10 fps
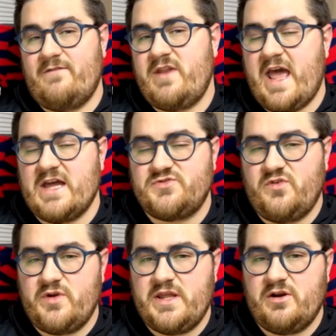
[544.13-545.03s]

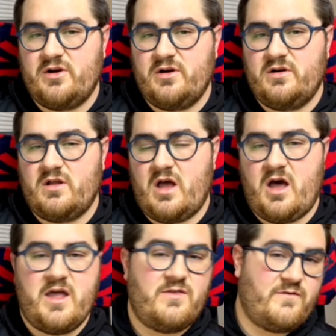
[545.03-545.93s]
Nashville here
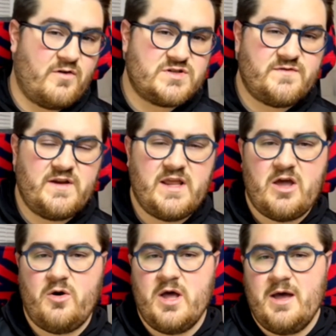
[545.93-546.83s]
in the first
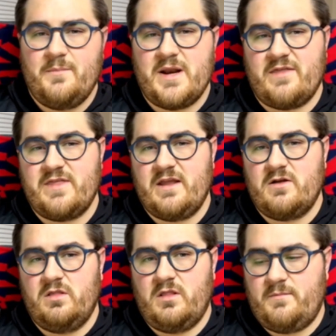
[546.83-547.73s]
video, but I think
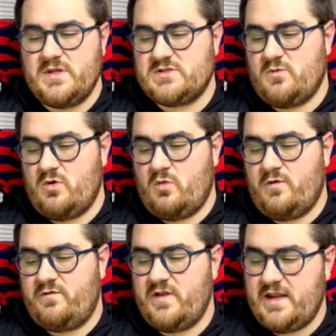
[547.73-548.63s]
Columbus will
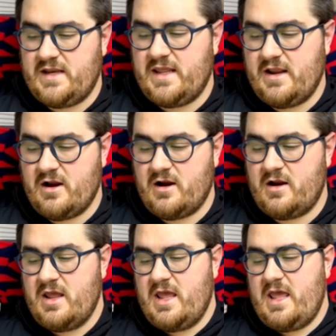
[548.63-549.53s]
fit in here.
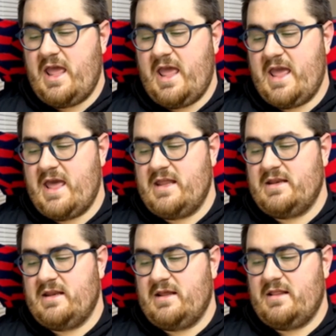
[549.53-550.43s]

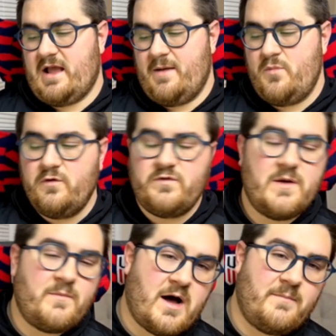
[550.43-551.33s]
And I moved
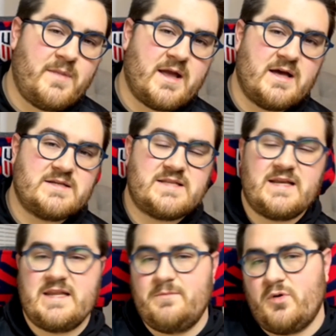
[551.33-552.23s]
them up because they
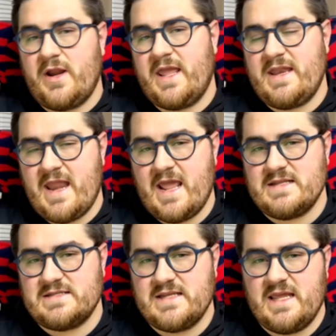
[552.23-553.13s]
did bring in
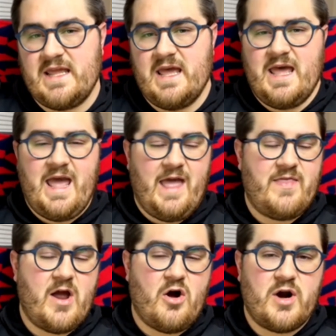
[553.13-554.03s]
Nancy, and
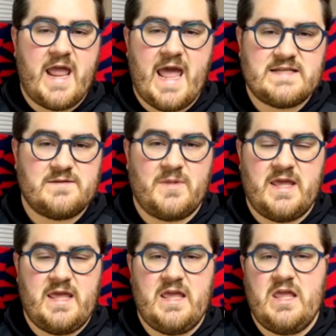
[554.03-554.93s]
they already had some
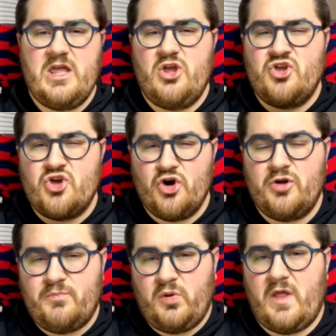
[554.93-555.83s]
key
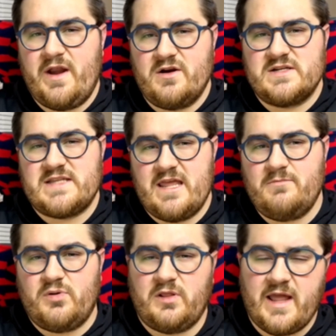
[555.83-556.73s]
good players in
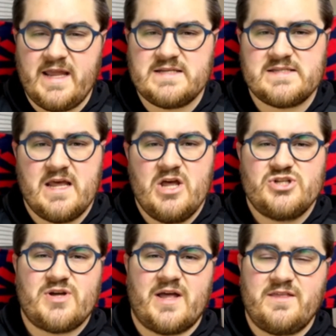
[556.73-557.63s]
place.
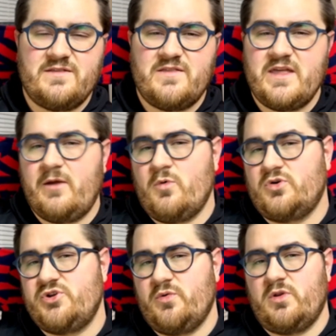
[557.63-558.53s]
So I think that they will
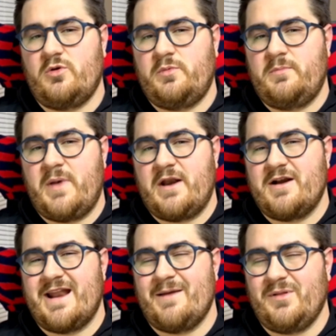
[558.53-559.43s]
do a little bit better,
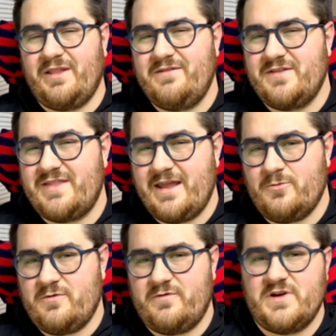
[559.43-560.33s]
and I believe that they
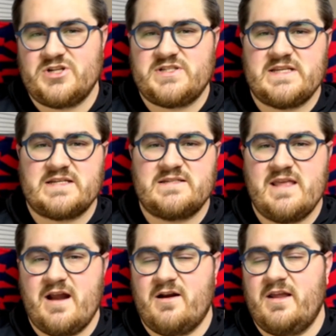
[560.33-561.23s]
will finish 6th
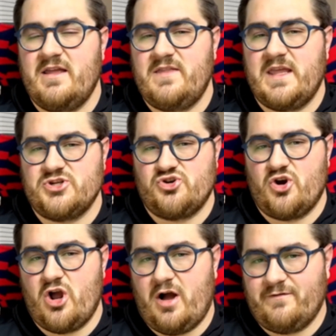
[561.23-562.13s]
there in the Eastern
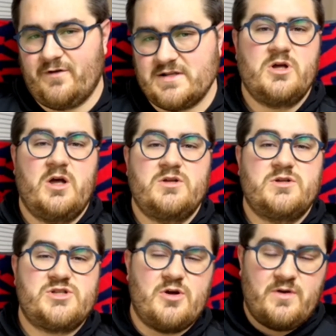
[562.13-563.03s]
Conference.
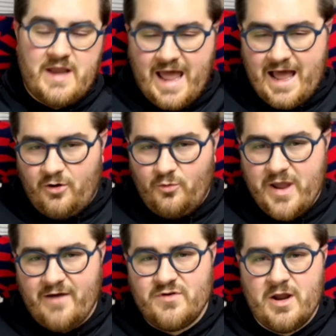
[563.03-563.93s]
So now we
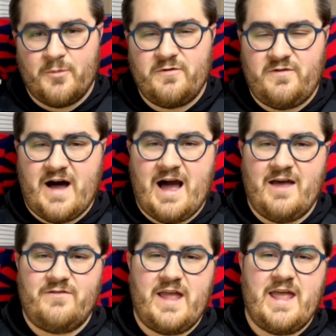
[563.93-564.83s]
have number
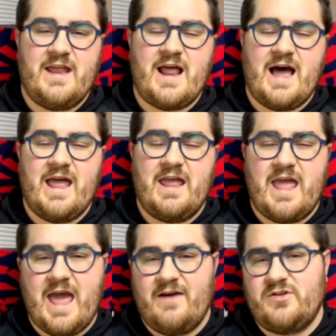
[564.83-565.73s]
5, and I
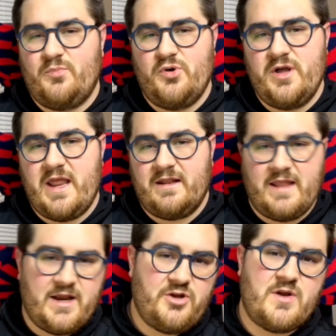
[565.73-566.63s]
have to put
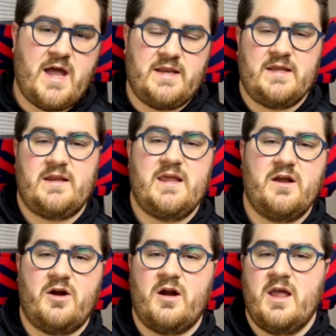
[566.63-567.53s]
Atlanta United
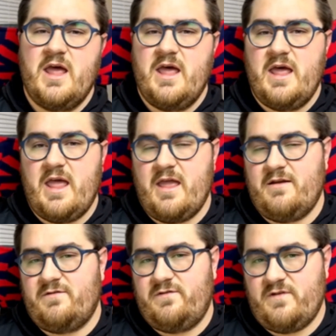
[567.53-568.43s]
here in
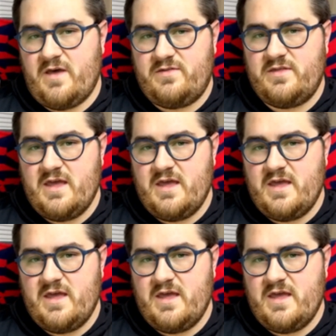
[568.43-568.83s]
5th.